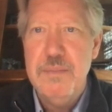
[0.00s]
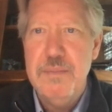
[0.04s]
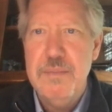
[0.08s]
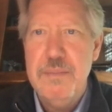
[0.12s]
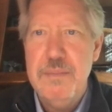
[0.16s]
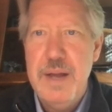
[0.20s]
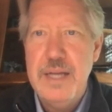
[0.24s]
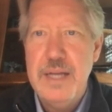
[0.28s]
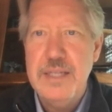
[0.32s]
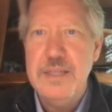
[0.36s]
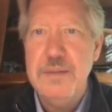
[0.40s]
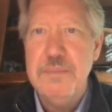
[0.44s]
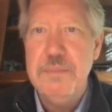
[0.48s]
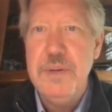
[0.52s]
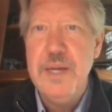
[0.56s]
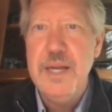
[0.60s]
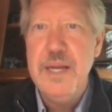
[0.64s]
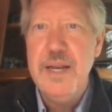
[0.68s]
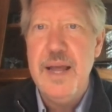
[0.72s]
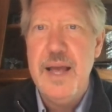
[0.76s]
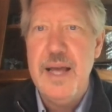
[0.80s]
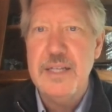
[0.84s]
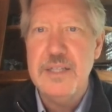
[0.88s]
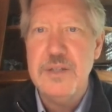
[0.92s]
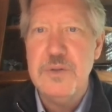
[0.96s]

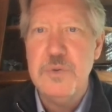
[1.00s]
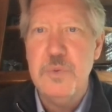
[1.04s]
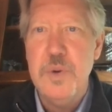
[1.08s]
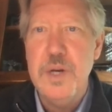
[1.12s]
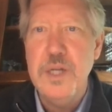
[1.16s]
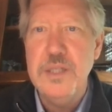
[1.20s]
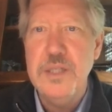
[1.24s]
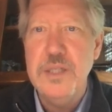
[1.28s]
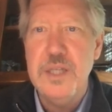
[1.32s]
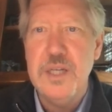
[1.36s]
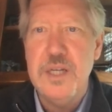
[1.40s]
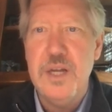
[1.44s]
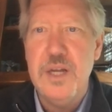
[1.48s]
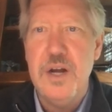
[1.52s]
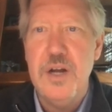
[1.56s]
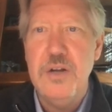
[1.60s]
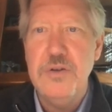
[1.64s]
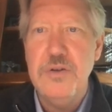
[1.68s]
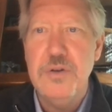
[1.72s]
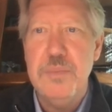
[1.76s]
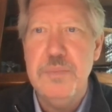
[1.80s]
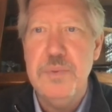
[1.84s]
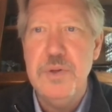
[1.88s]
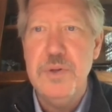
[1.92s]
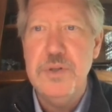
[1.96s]
Mazepina asks, what is the
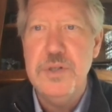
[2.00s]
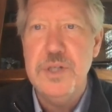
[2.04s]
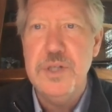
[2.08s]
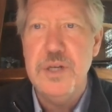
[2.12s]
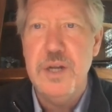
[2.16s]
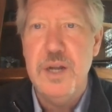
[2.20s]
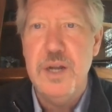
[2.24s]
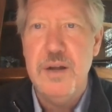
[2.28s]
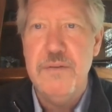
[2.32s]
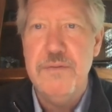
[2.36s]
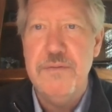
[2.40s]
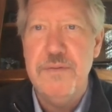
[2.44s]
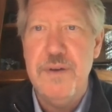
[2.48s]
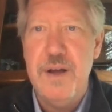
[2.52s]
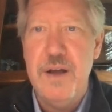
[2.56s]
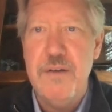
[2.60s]
contribution of,